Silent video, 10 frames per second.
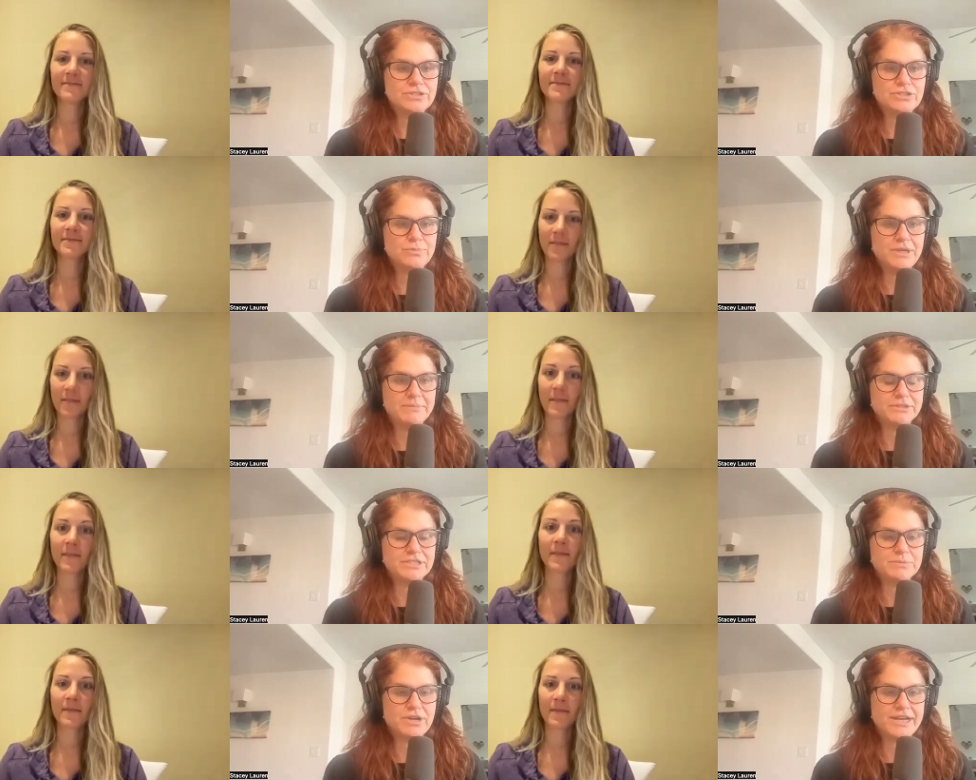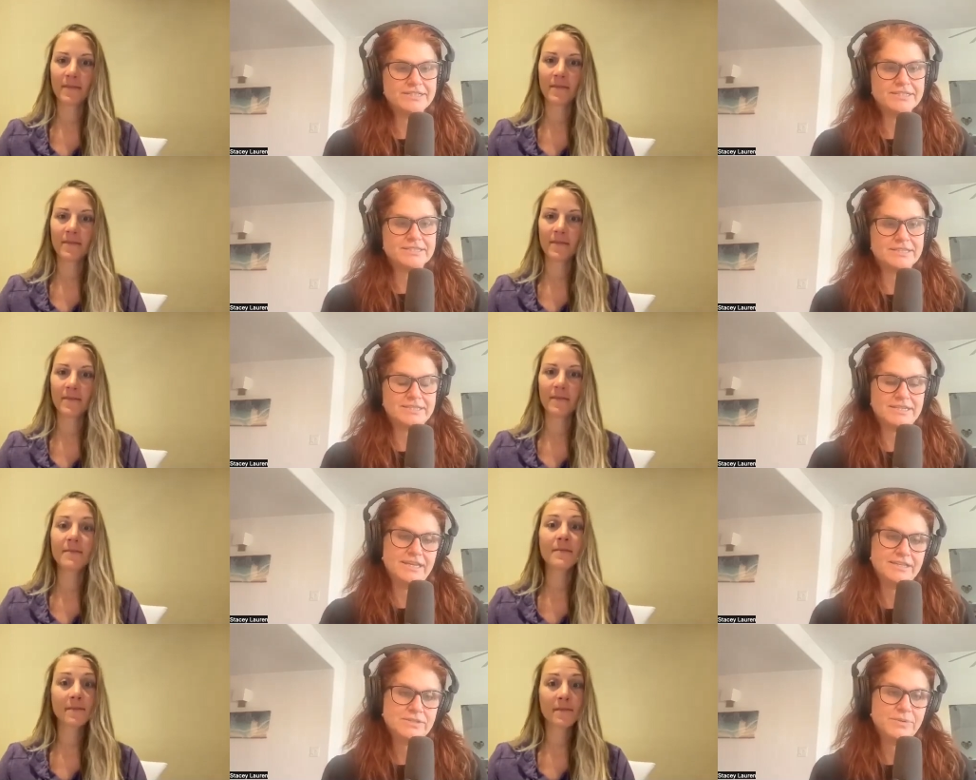Speaker 1: to be able to practice
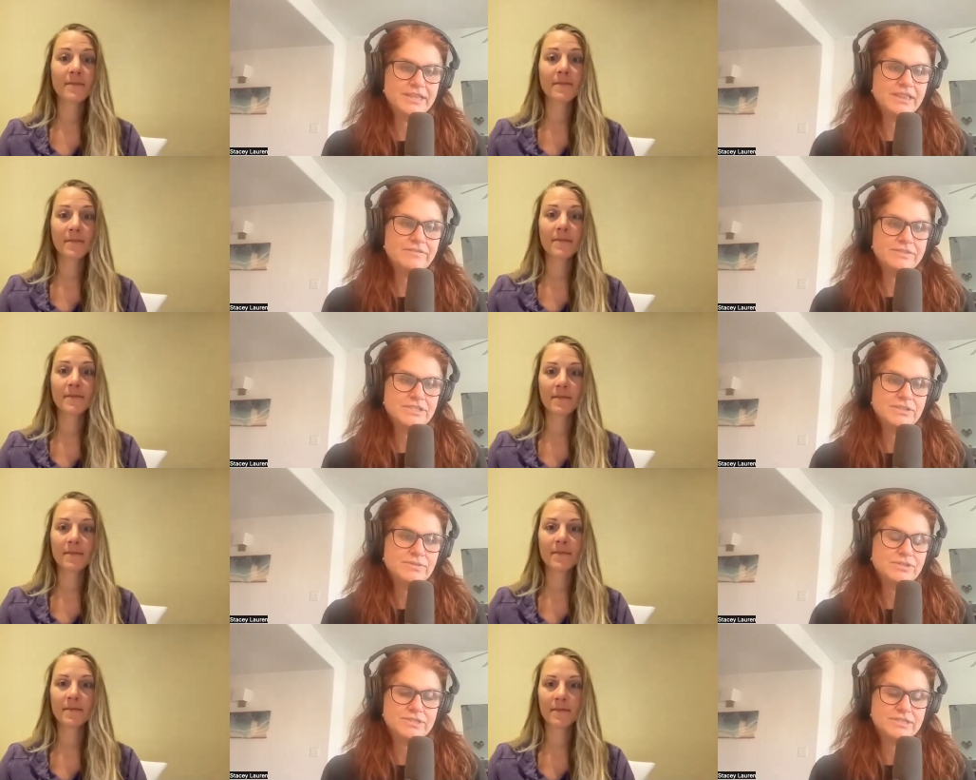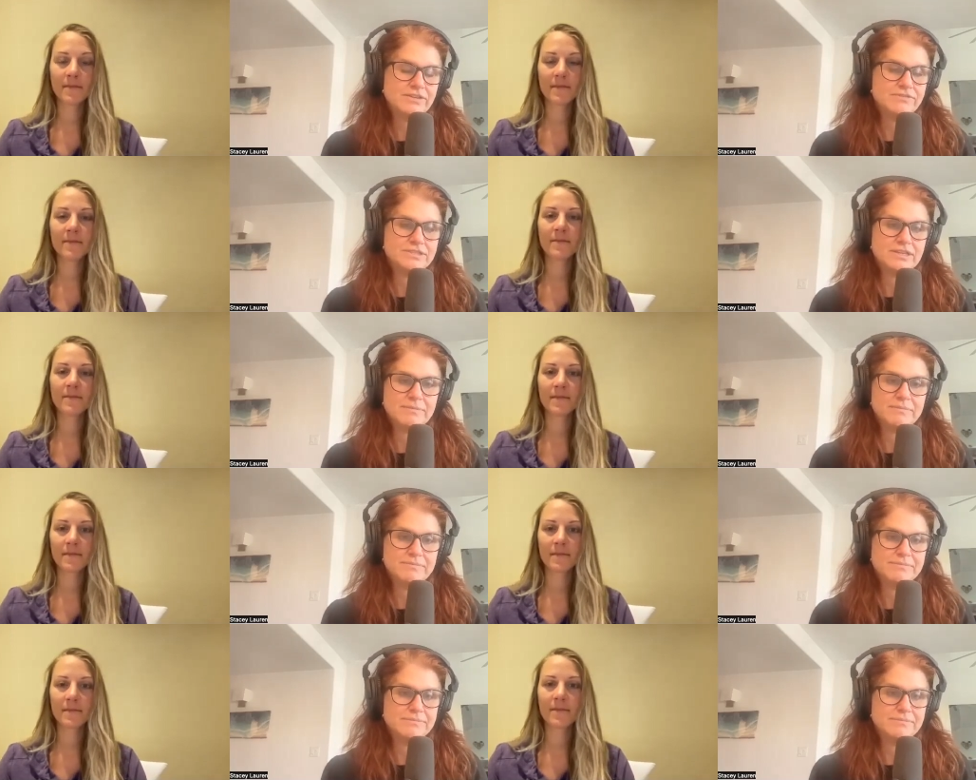listening. So I'd love to just give
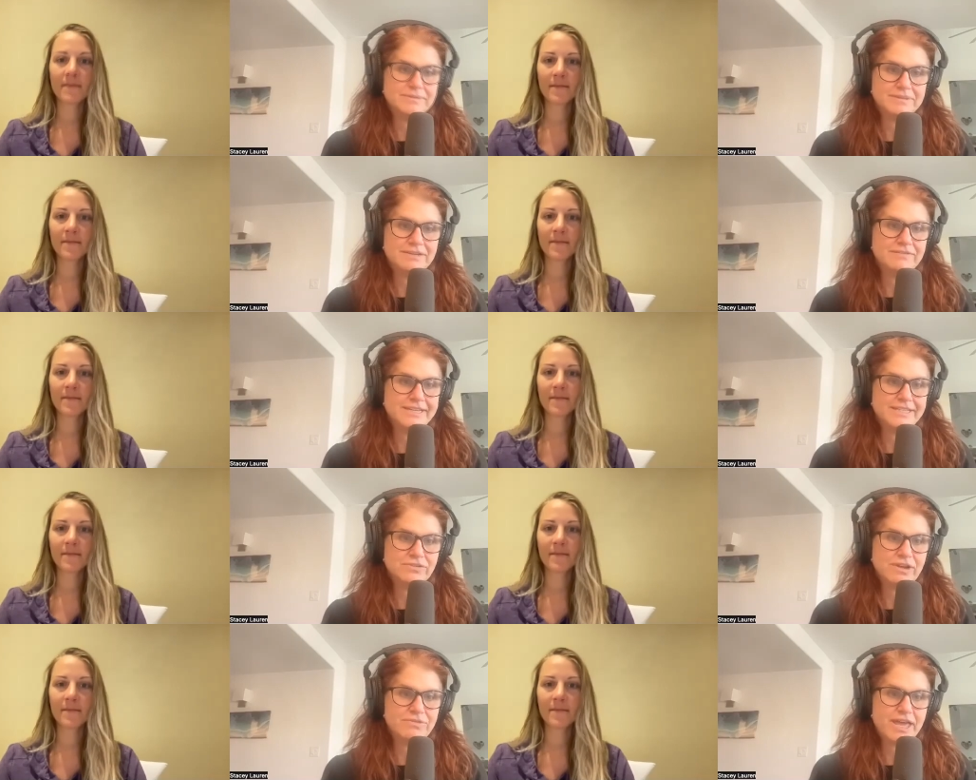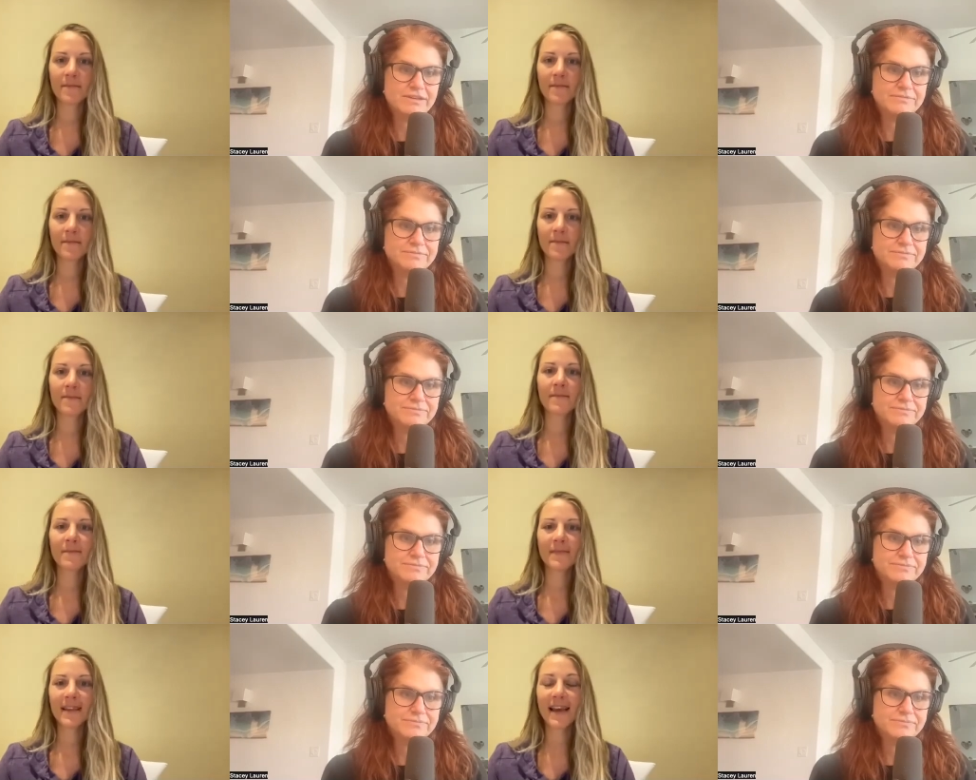some advice around that.
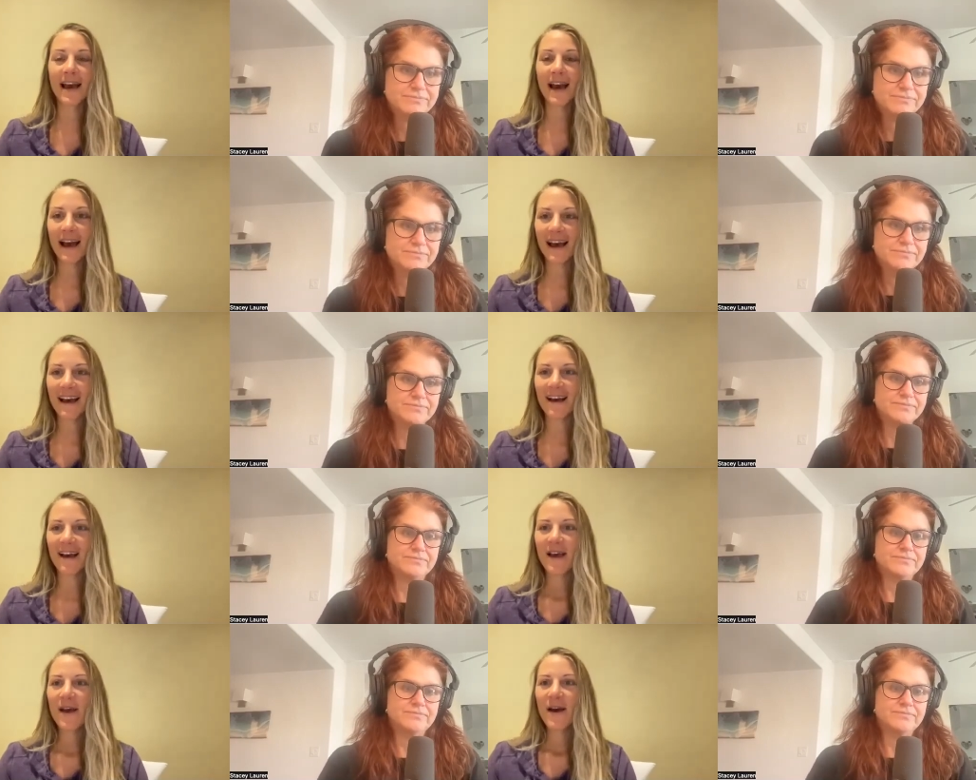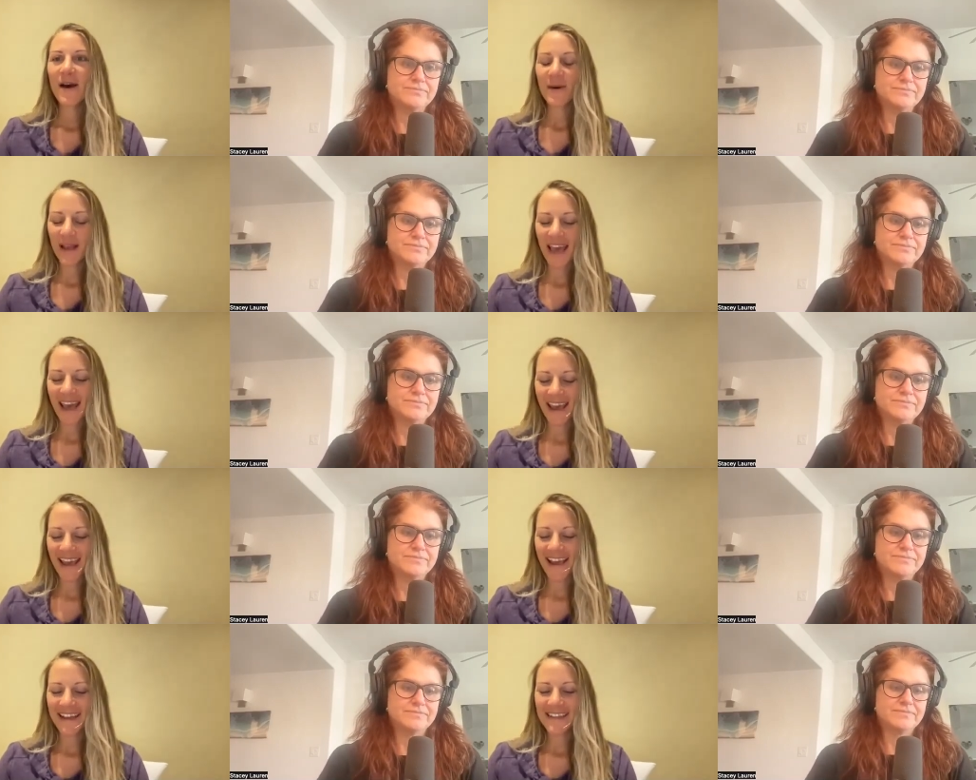
Speaker 2: Yeah.
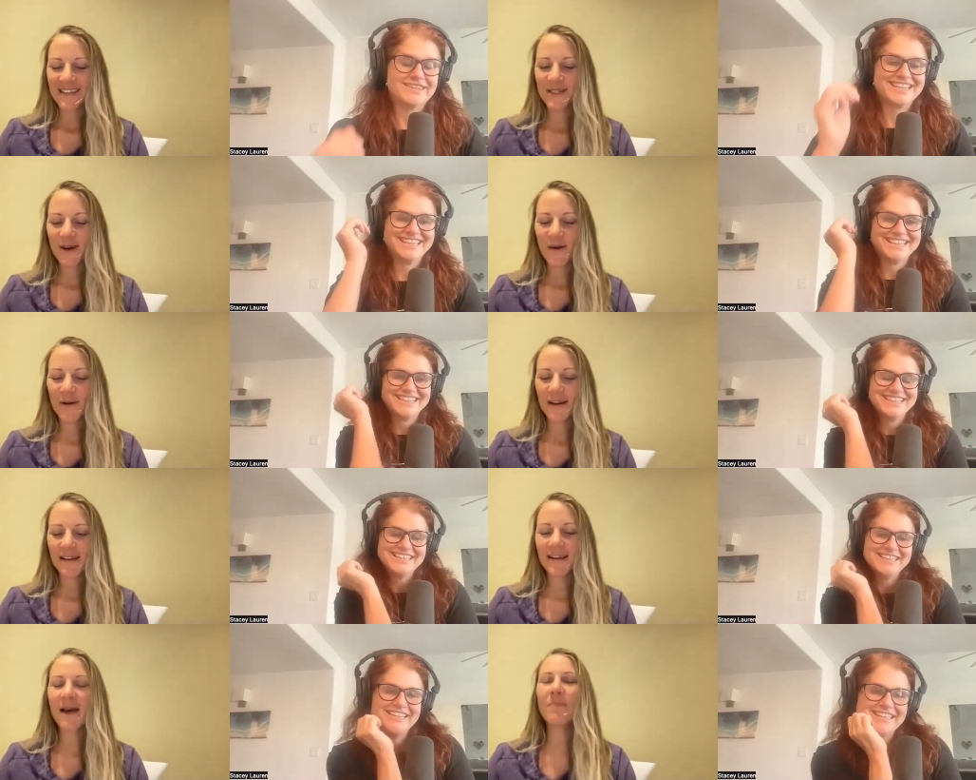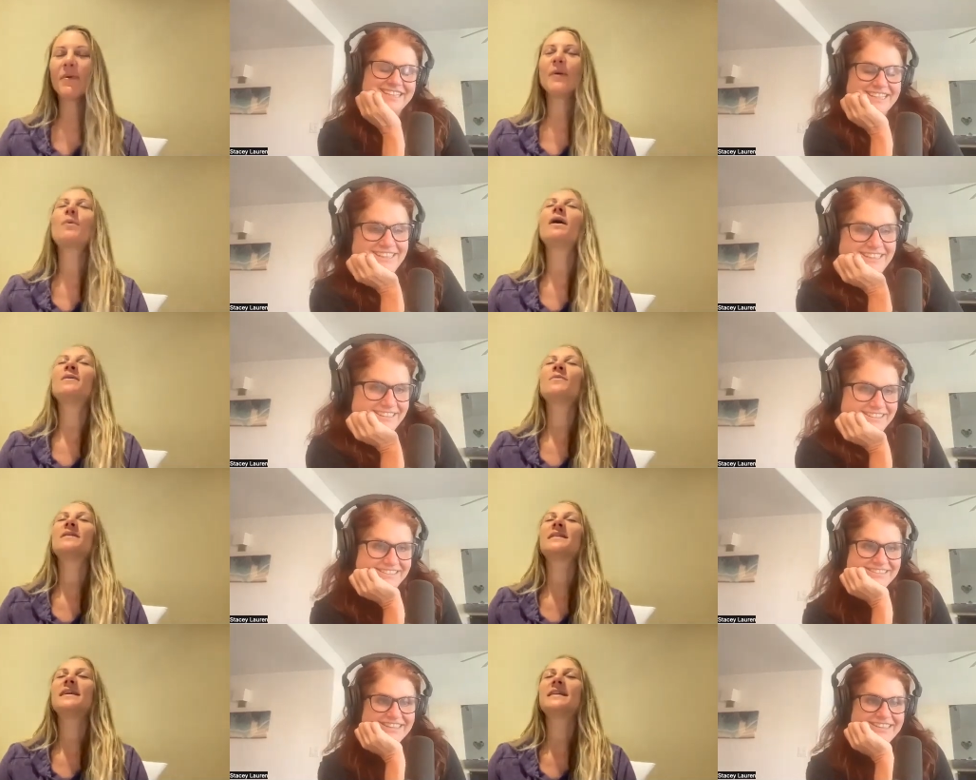Okay. So, number one
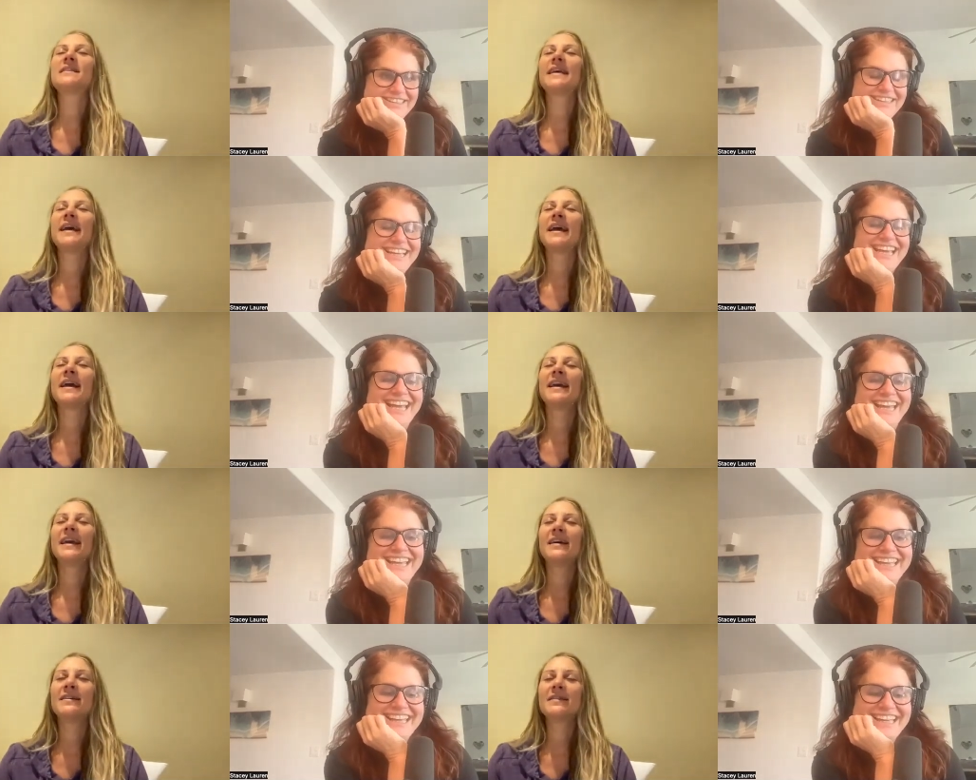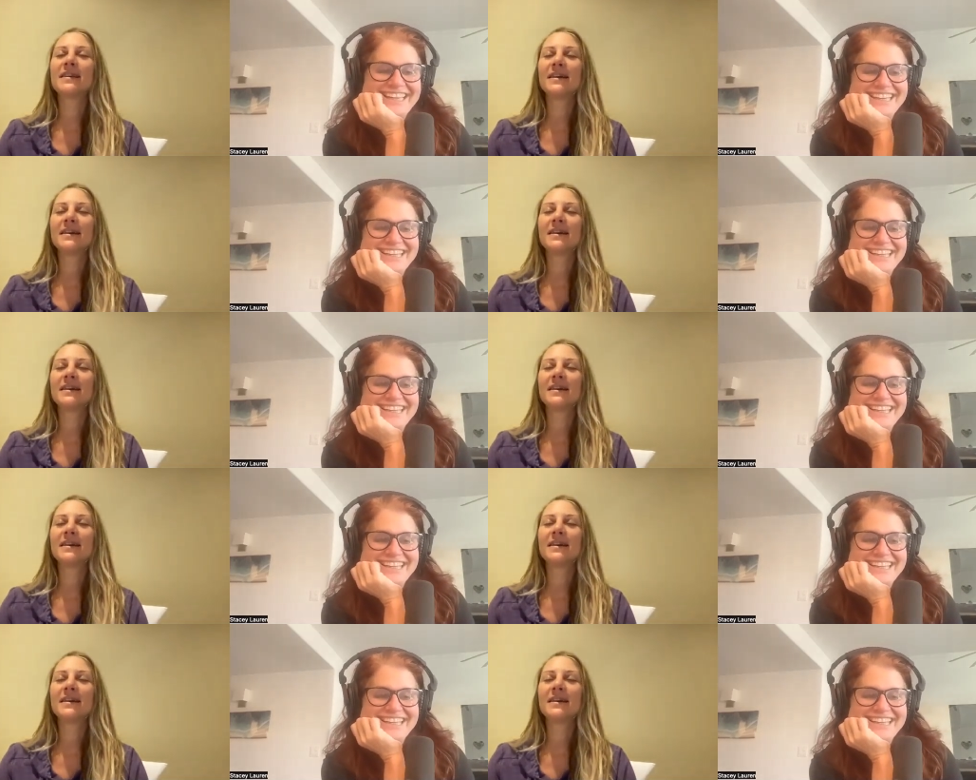with listening is